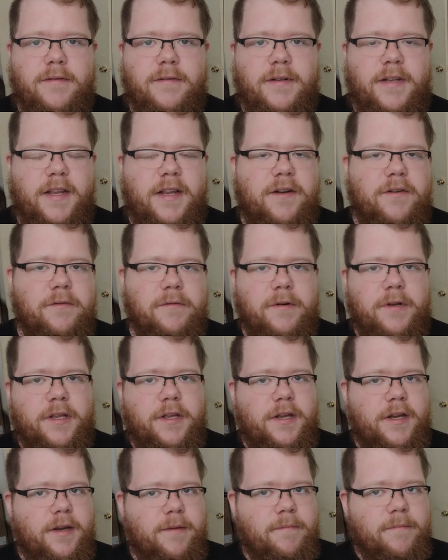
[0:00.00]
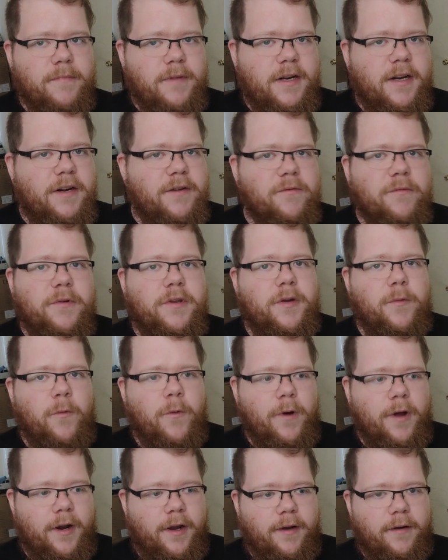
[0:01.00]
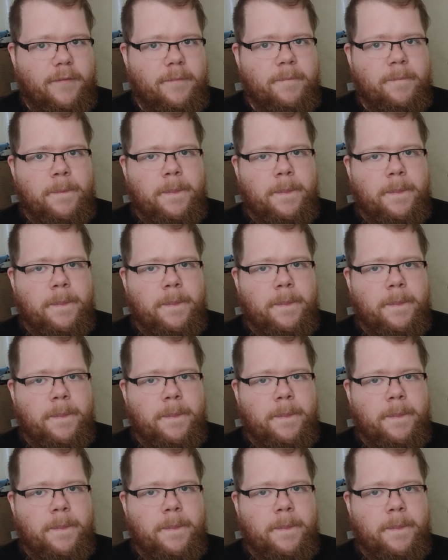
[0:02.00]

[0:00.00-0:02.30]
didn't really I didn't really want it.